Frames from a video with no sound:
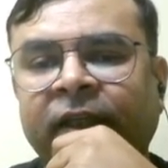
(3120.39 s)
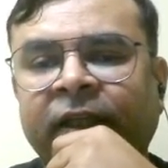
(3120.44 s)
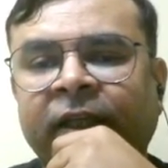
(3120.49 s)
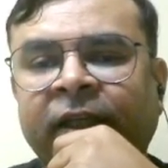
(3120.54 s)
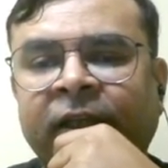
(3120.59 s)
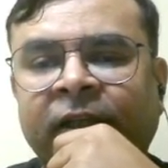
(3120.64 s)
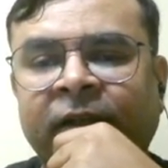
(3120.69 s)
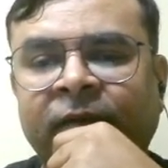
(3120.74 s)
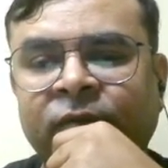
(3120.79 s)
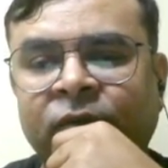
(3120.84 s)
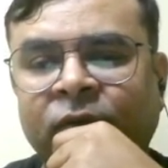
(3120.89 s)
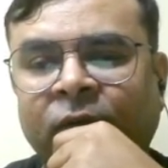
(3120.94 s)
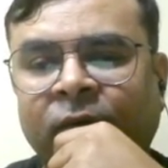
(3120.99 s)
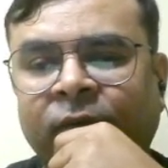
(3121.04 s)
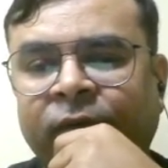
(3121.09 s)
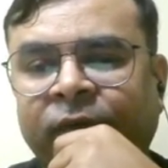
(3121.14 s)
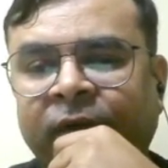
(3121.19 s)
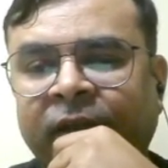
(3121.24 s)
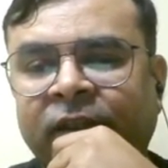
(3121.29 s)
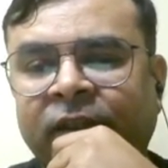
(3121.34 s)
in terms
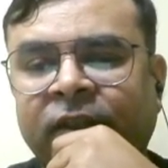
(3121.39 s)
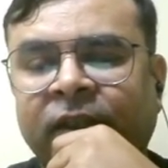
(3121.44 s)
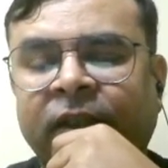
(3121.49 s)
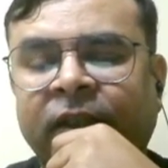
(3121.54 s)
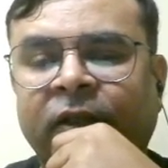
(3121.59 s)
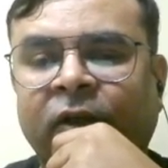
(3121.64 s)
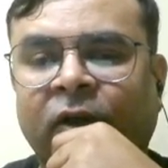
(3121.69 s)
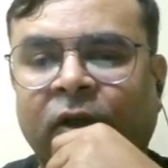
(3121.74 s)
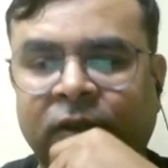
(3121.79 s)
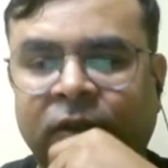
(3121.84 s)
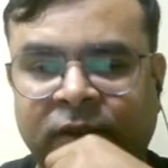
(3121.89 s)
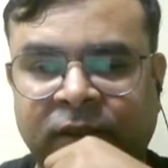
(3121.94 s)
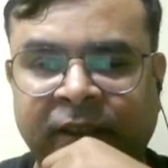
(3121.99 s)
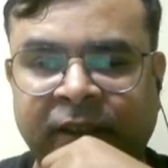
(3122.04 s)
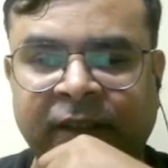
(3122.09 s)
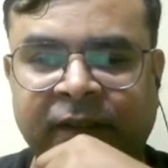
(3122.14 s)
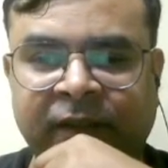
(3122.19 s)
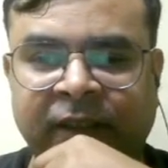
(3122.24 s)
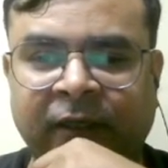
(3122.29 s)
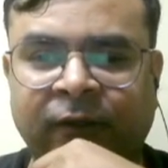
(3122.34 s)
of friction loss,
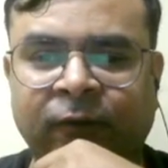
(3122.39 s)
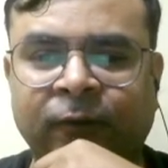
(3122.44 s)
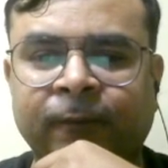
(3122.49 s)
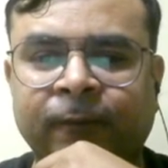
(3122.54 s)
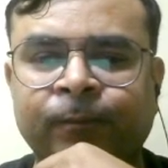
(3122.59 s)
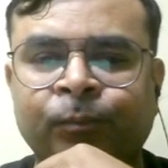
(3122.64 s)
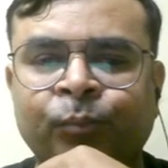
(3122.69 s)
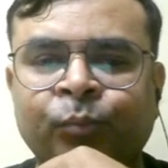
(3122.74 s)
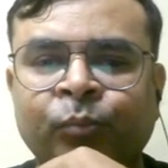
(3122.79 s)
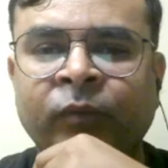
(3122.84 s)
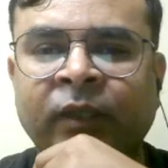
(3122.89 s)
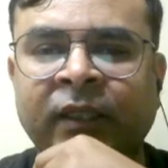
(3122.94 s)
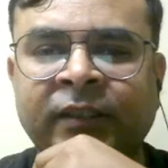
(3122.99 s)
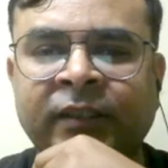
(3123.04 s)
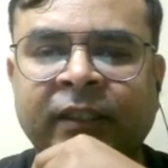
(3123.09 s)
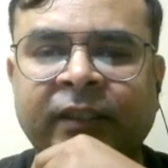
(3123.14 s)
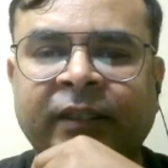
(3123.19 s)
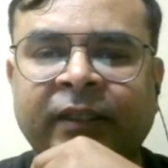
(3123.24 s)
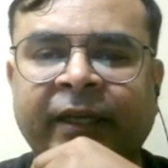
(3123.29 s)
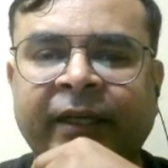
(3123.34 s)
yes or no? Is
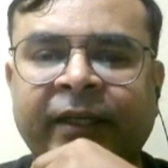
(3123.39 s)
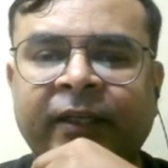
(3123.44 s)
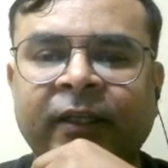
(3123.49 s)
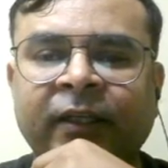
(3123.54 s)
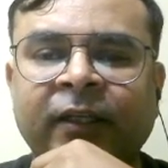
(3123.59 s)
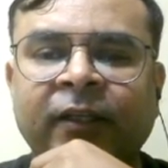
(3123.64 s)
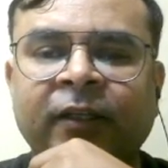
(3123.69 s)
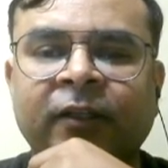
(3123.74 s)
it right?